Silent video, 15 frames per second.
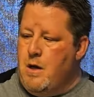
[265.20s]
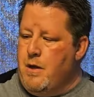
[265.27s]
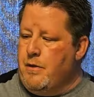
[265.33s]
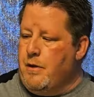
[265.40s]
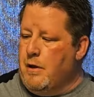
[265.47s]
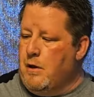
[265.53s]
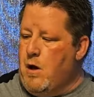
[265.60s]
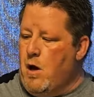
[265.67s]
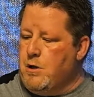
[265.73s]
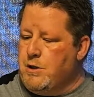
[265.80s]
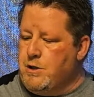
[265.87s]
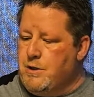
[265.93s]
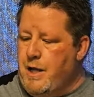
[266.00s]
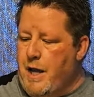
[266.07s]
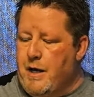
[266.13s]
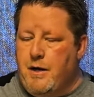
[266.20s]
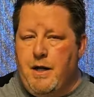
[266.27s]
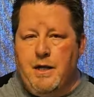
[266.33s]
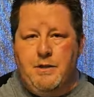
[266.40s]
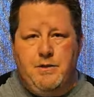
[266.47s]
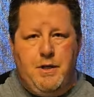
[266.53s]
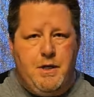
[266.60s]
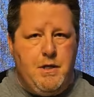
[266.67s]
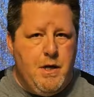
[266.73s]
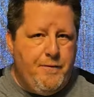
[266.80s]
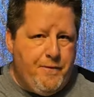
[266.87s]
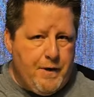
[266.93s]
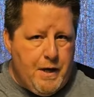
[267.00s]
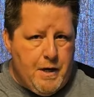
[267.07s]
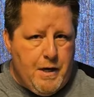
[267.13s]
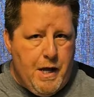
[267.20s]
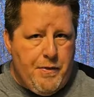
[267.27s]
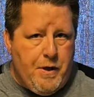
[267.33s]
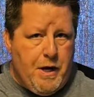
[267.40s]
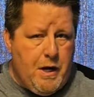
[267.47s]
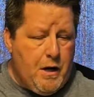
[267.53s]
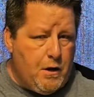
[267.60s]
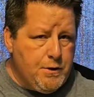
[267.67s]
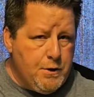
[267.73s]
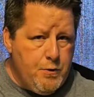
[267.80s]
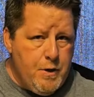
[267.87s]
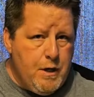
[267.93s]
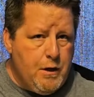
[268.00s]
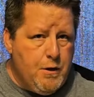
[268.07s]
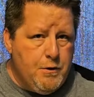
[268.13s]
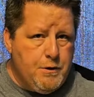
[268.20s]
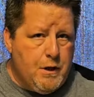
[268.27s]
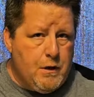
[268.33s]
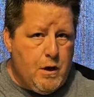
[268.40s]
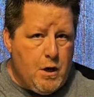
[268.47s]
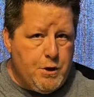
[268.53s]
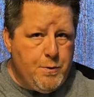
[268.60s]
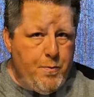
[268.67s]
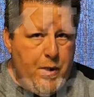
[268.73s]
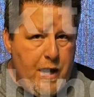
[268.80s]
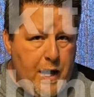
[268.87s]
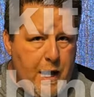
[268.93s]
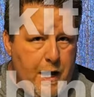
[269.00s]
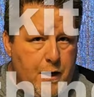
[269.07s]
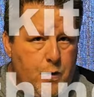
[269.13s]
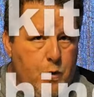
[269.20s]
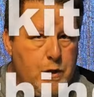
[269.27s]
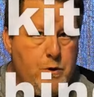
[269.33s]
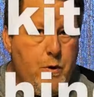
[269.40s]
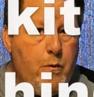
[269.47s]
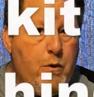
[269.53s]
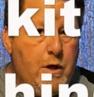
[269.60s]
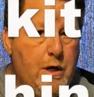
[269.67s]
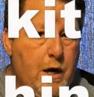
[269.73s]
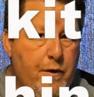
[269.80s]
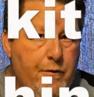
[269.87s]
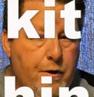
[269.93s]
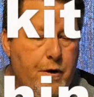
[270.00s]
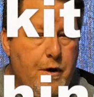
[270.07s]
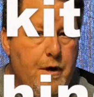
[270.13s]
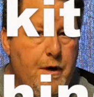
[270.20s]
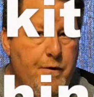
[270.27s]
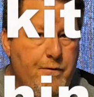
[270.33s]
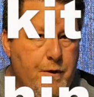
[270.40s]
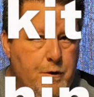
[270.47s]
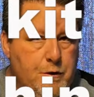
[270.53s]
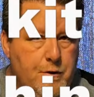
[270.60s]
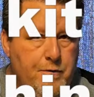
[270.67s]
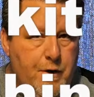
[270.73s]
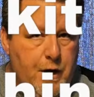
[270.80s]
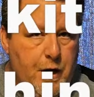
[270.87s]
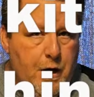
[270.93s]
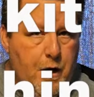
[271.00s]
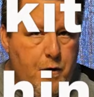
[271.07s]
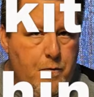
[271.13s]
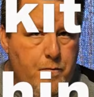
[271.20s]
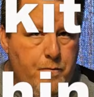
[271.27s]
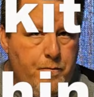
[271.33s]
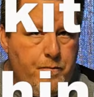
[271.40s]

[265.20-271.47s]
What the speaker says: The launch set is significant in that it also includes a launch pad, which we will cover in a future video.